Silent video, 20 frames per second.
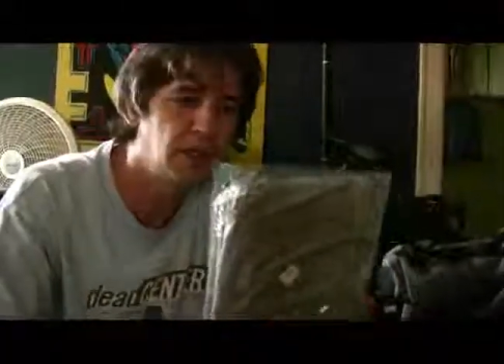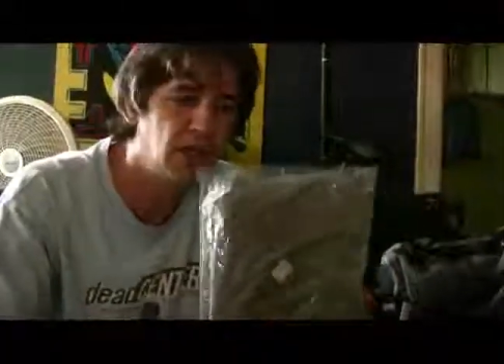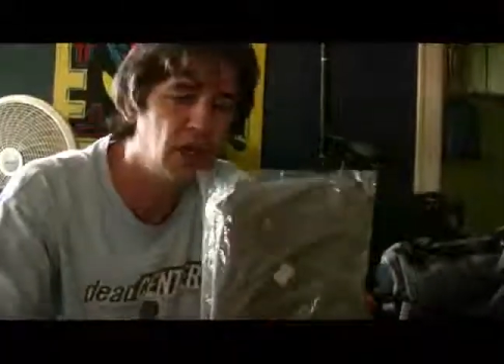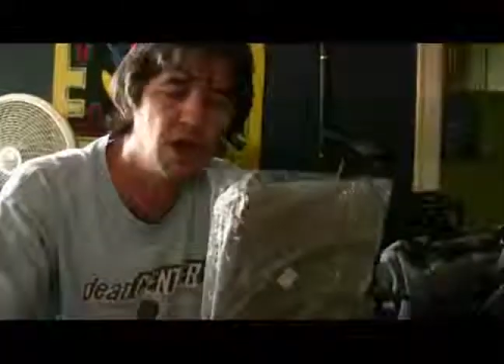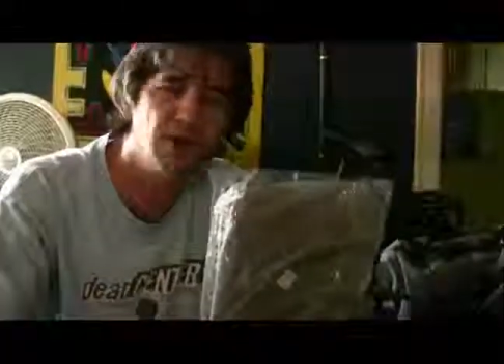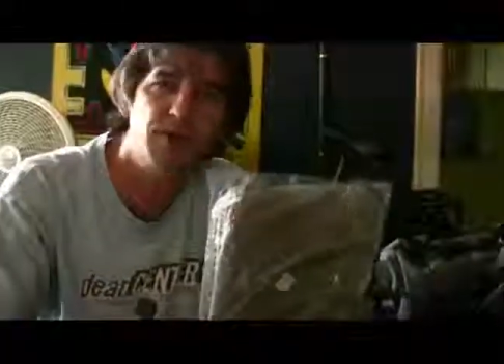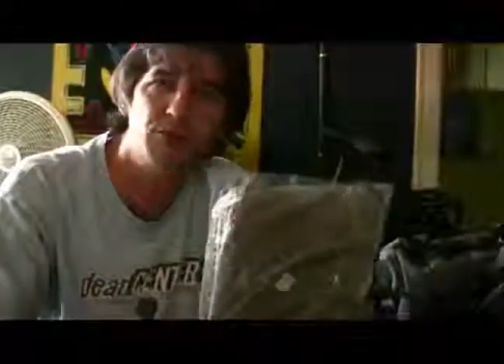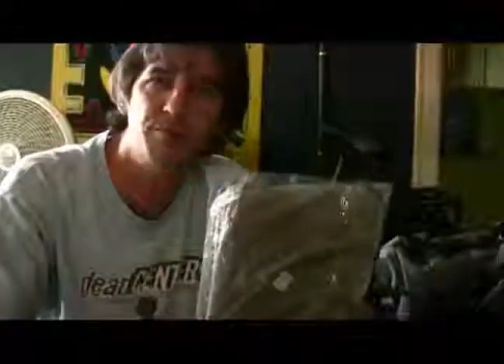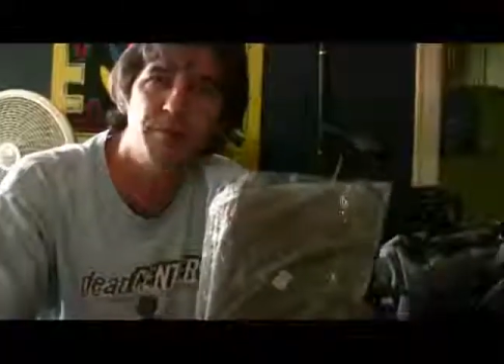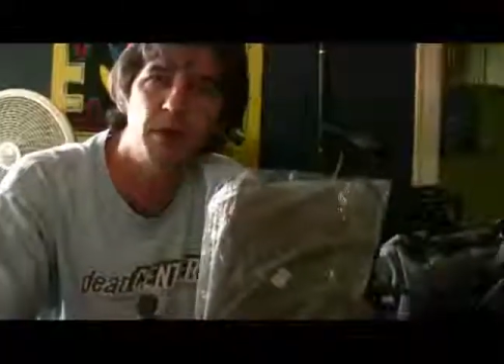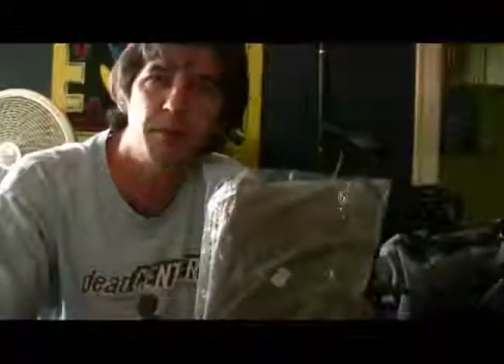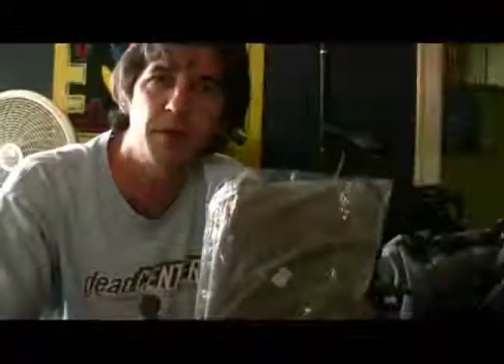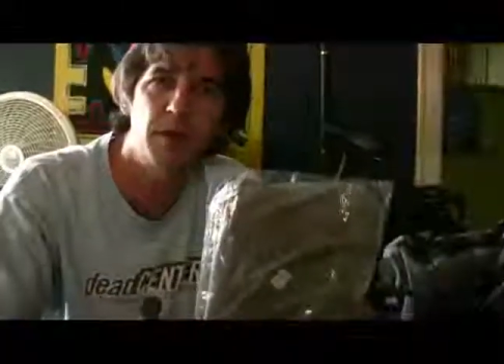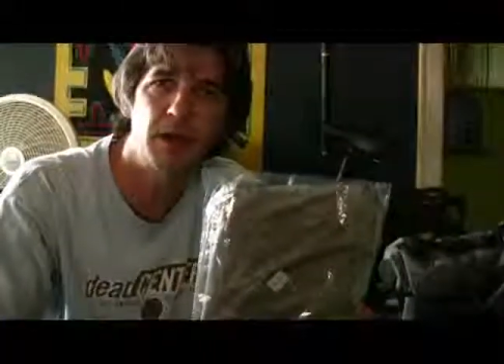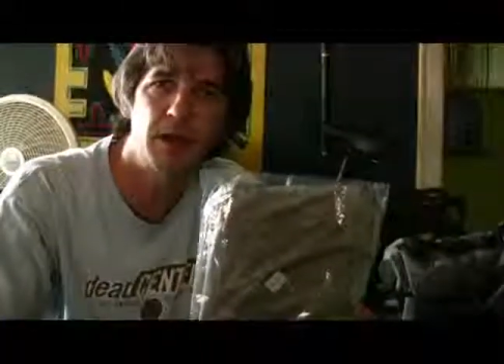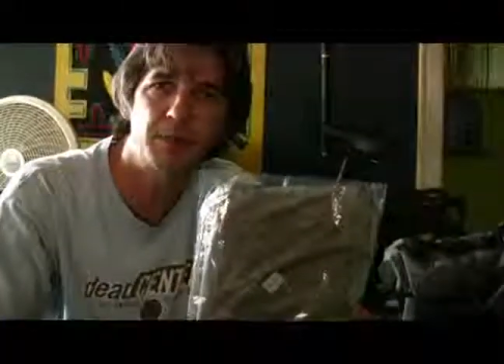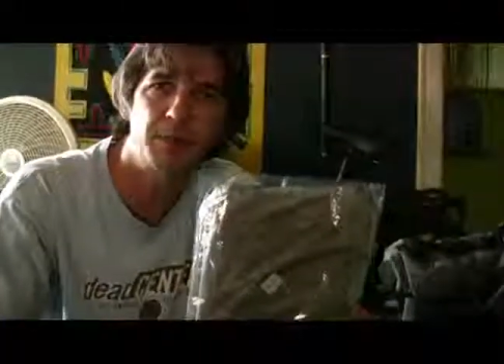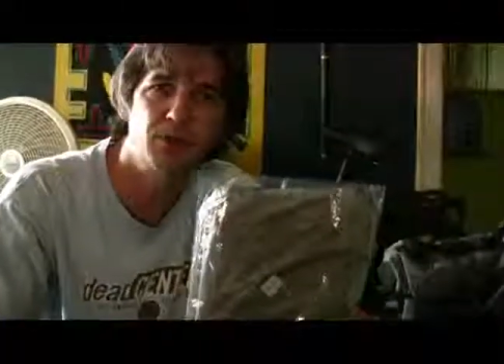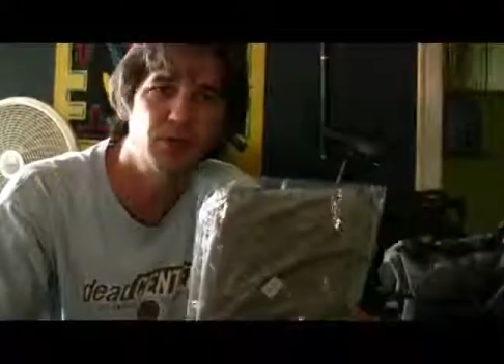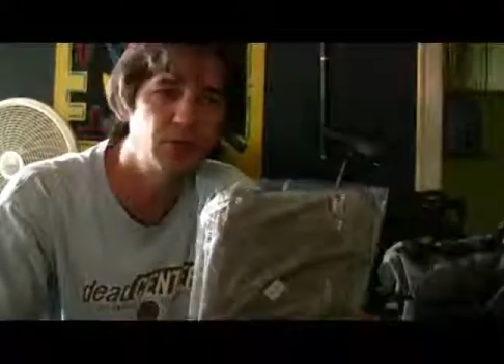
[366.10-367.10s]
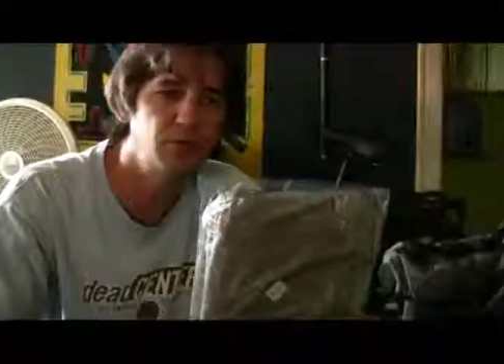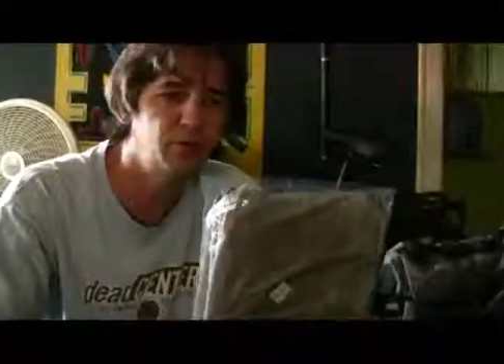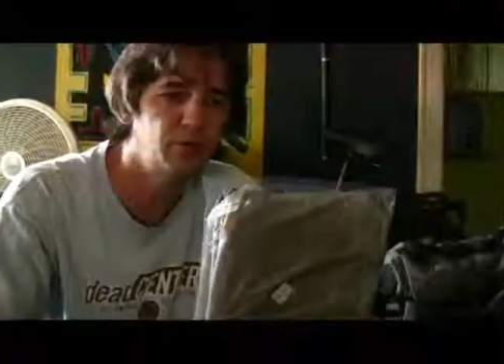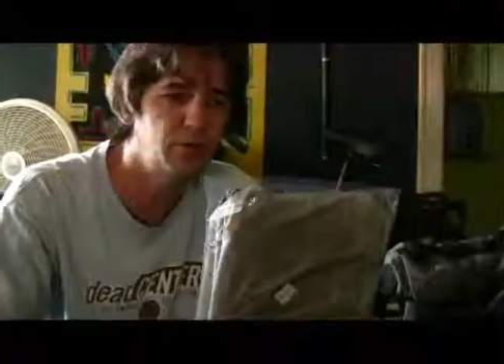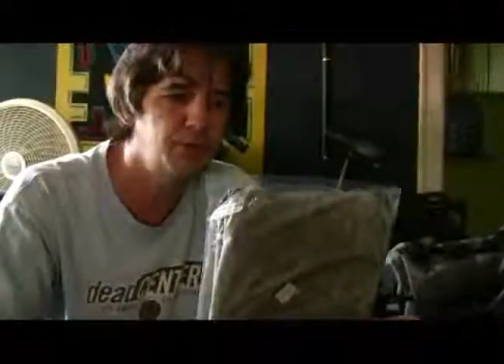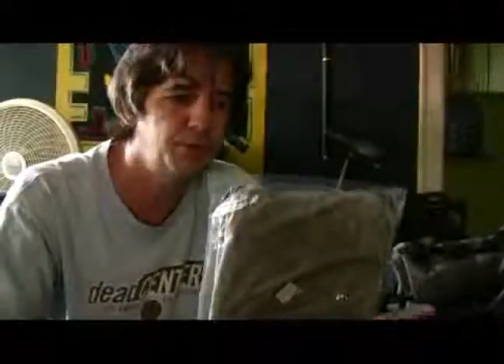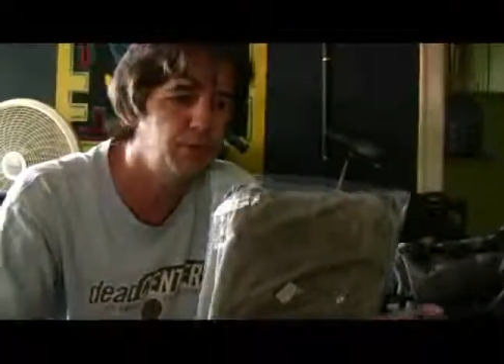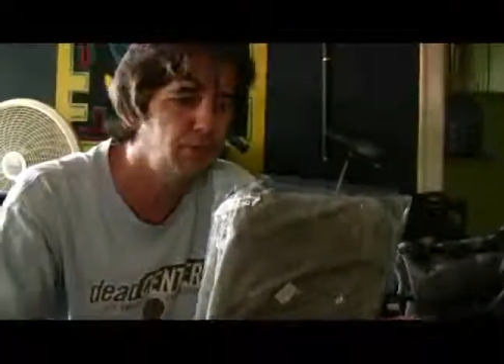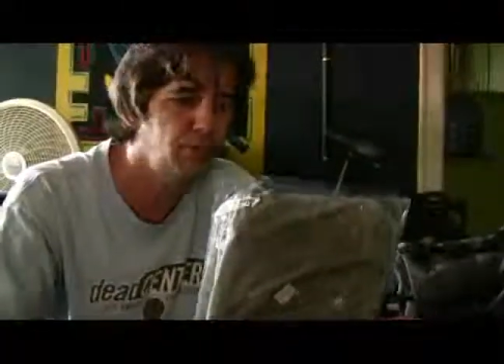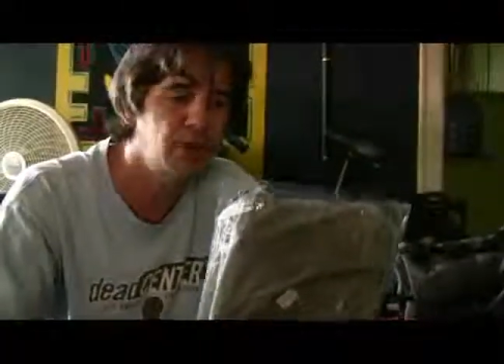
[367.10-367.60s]
covers my bike beautifully,
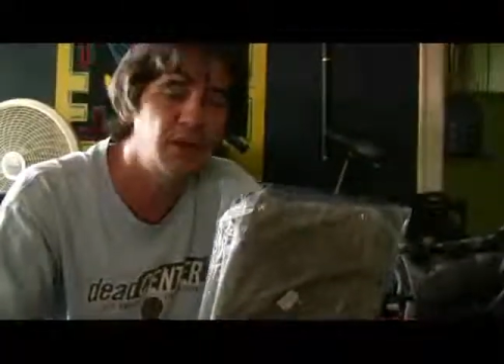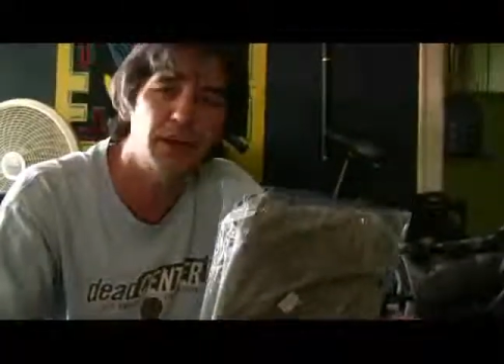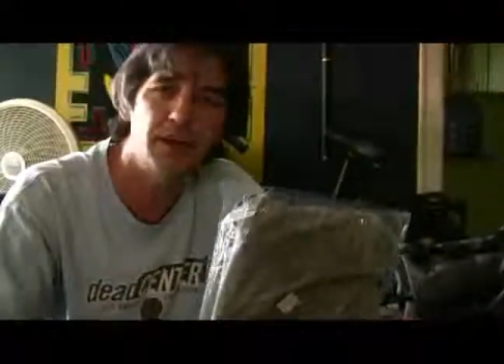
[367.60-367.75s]
but it's got a